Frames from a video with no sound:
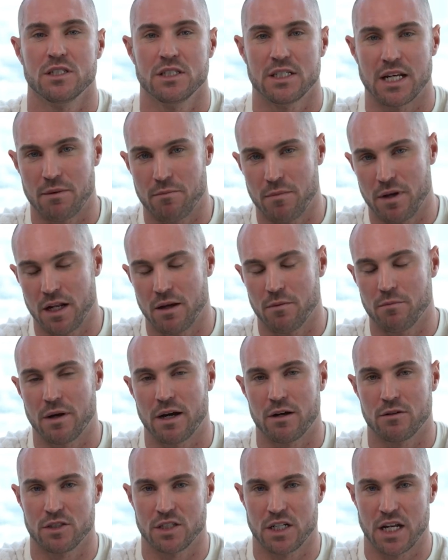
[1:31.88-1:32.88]
£10 million
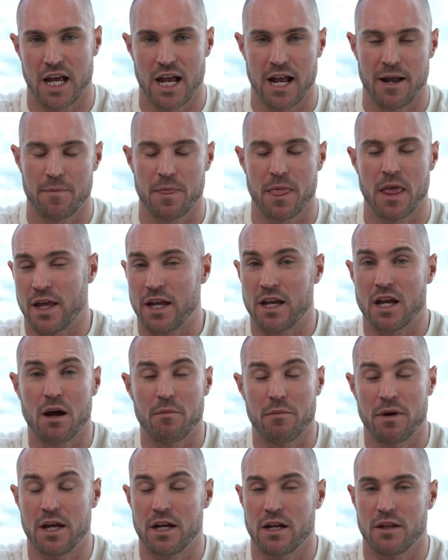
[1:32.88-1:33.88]
net. They
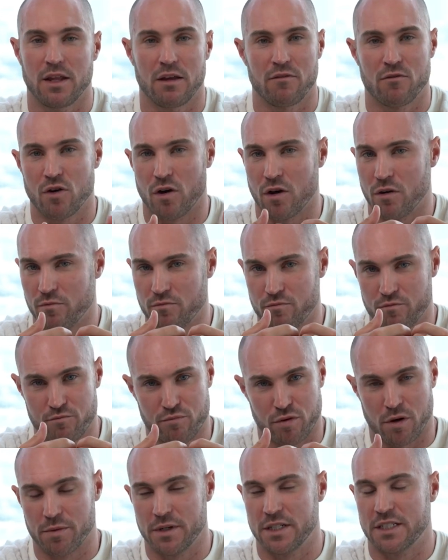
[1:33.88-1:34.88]
come in and they've got
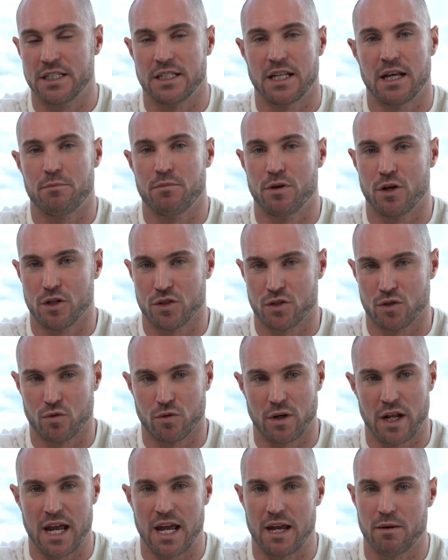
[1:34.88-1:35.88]
properties in their
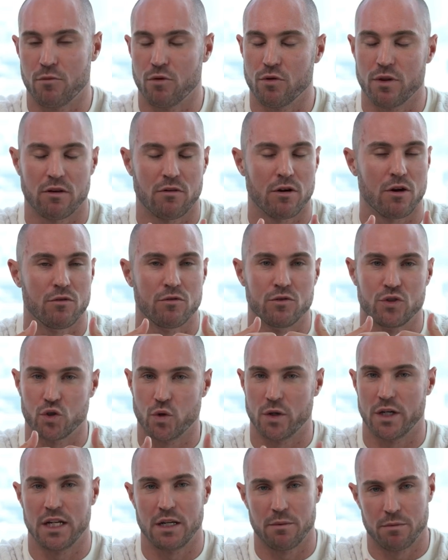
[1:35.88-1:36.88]
personal name or their own
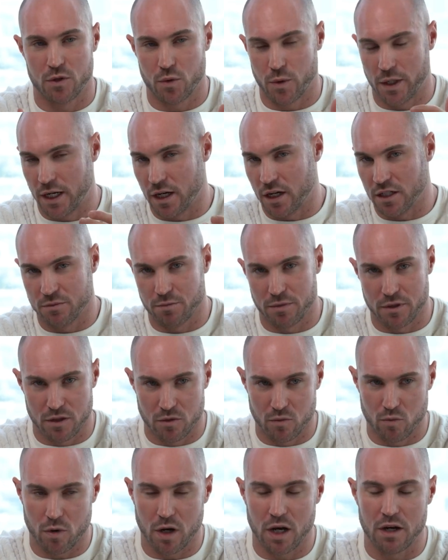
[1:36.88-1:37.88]
jointly between husband
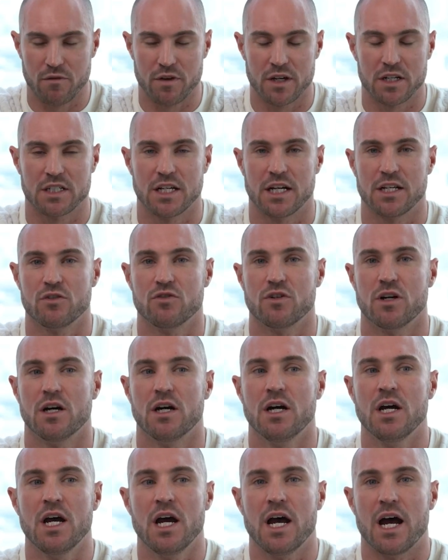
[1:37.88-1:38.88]
and wife,
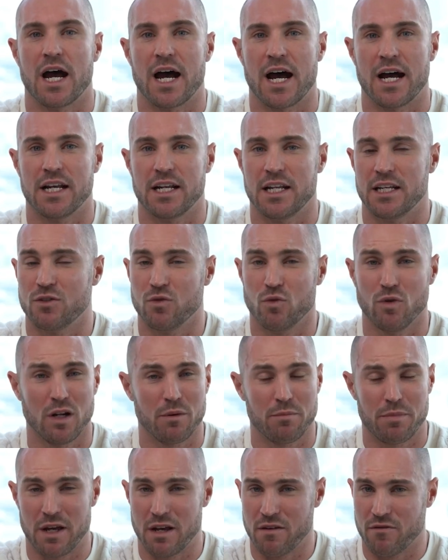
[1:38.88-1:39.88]
etc. And it's all
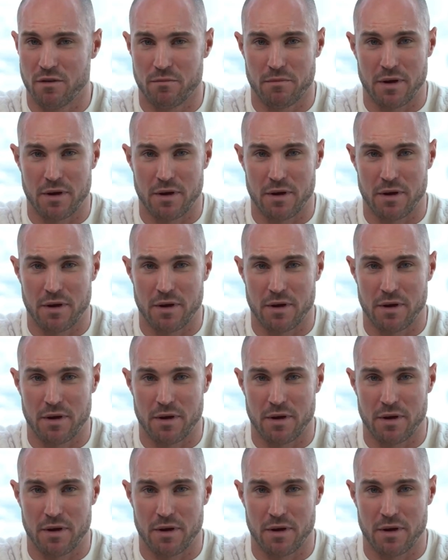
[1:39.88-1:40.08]
a bit of a